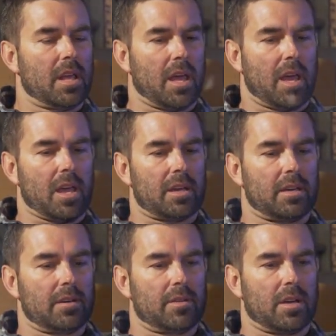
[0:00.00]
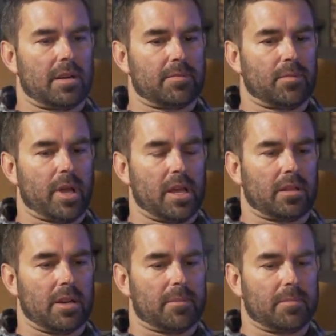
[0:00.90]
And
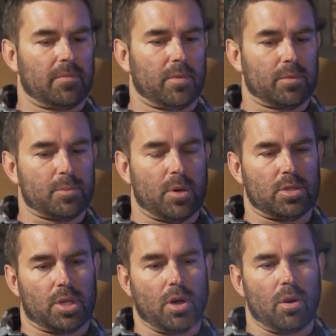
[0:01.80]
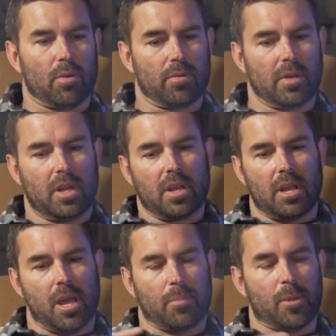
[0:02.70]
we were supposed to go
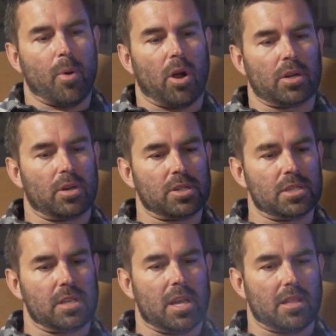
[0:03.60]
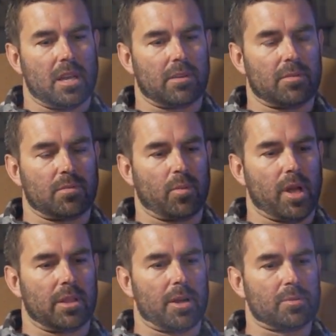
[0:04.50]
and be partners, and then we
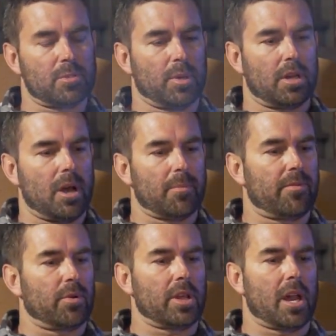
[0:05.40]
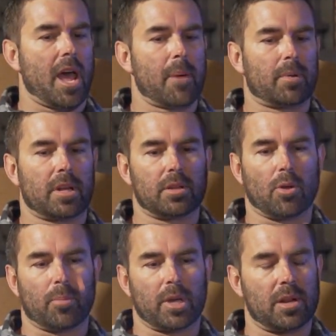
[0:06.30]
ended up splitting up before that happened. He
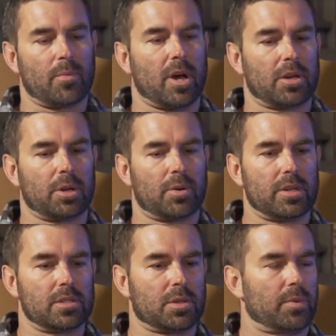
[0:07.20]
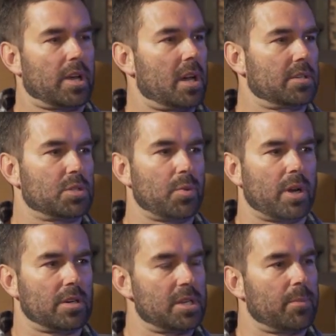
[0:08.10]
told me he didn't want to do it, so we kind of just went
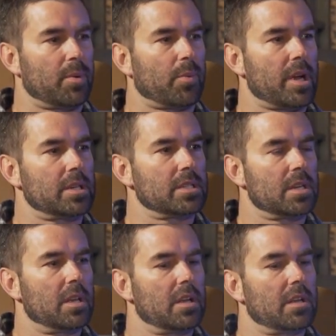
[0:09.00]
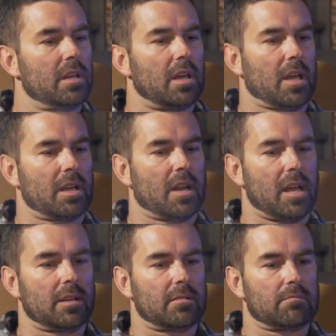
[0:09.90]
our separate ways. And
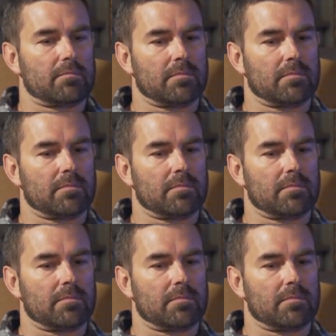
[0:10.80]
I